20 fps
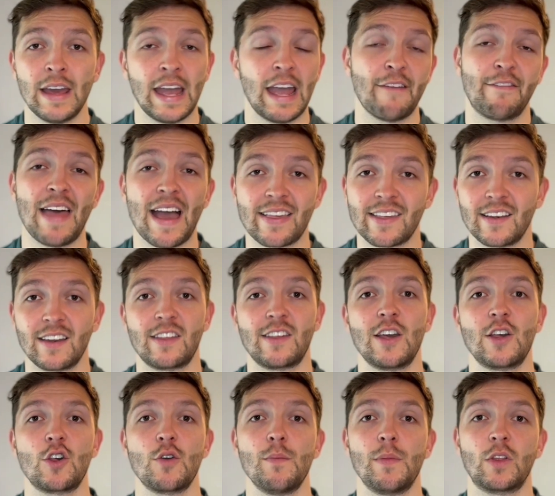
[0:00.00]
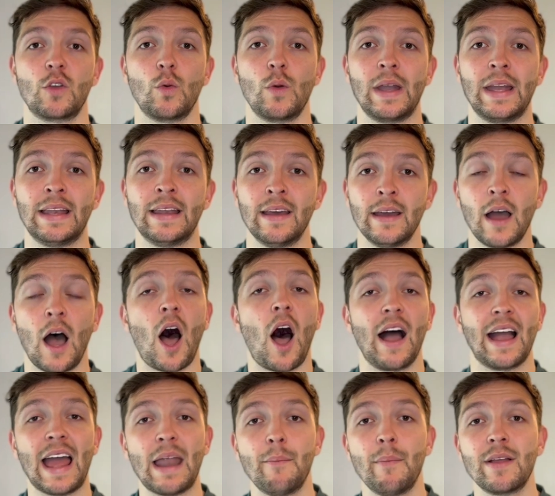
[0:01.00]
if there's a decision between
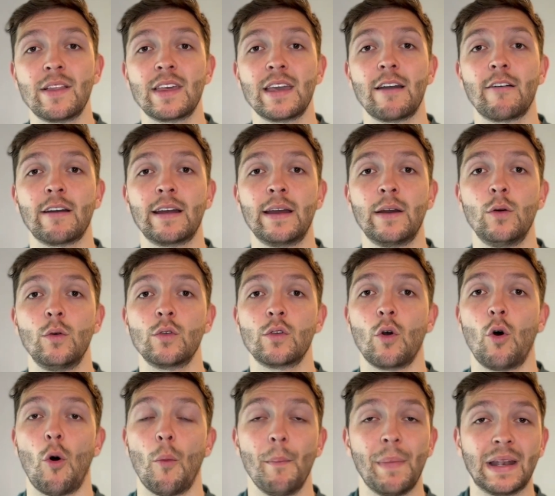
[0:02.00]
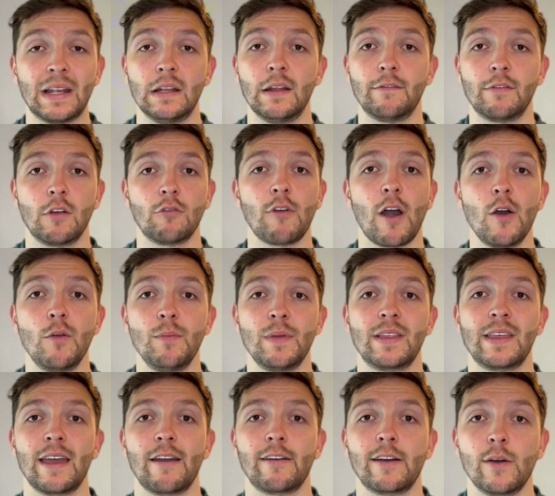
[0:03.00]
high-end materials or middle of the road
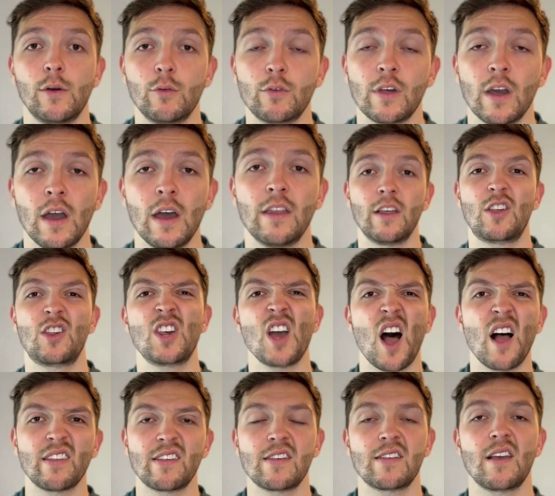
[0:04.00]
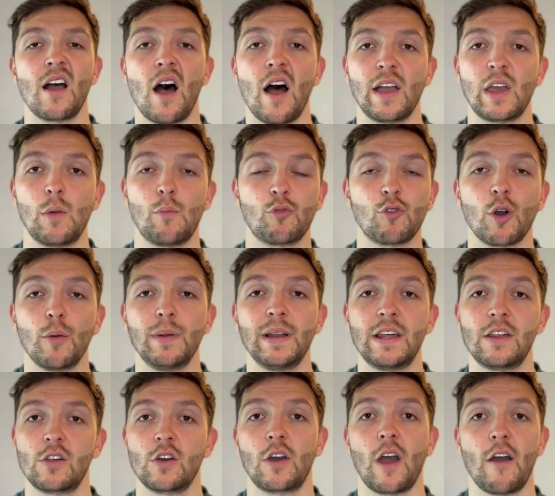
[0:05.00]
materials, the chances are you probably
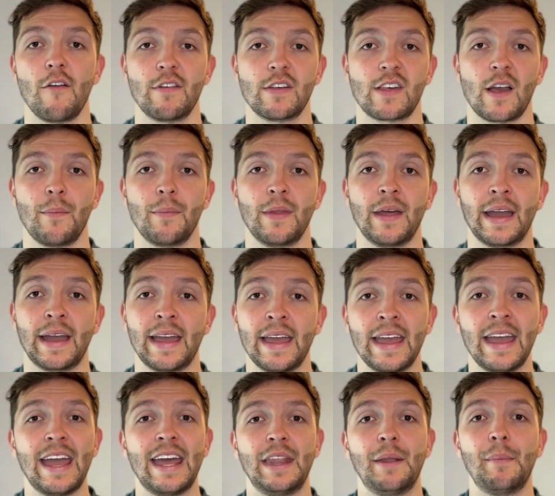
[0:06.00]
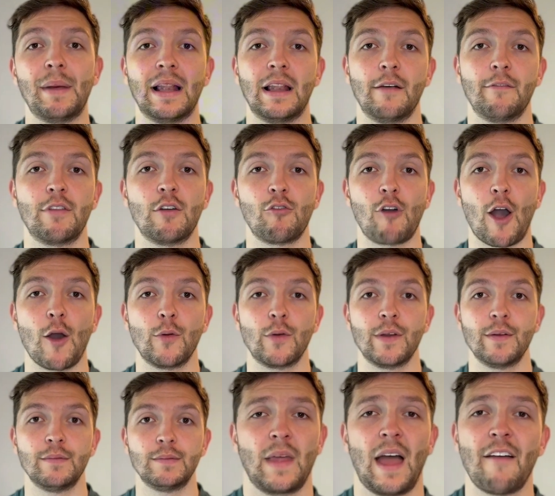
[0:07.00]
should go for something in the middle of the road.
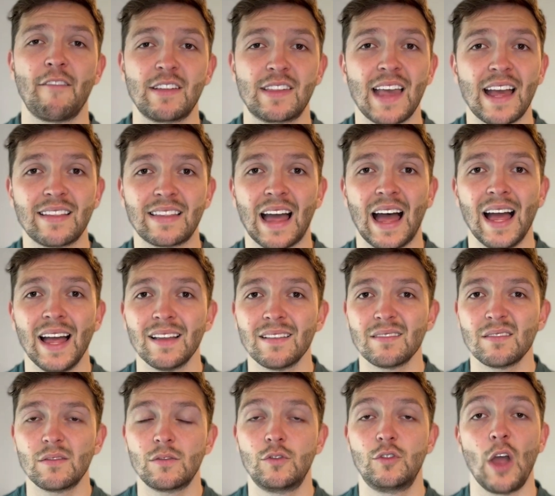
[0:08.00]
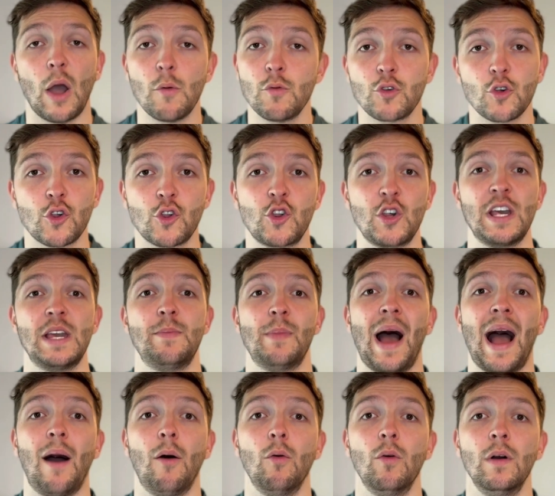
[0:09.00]
Having said that, don't just cheap
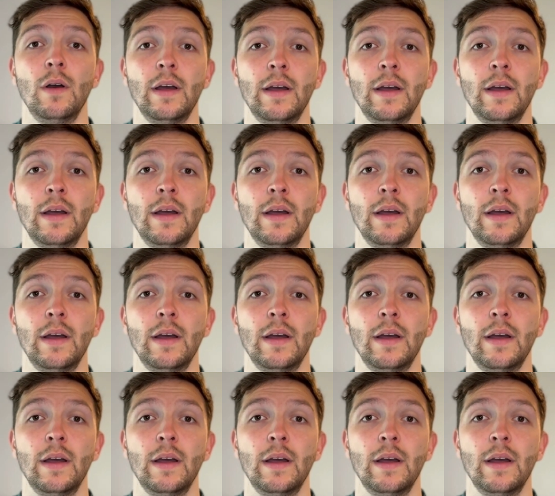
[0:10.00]
out.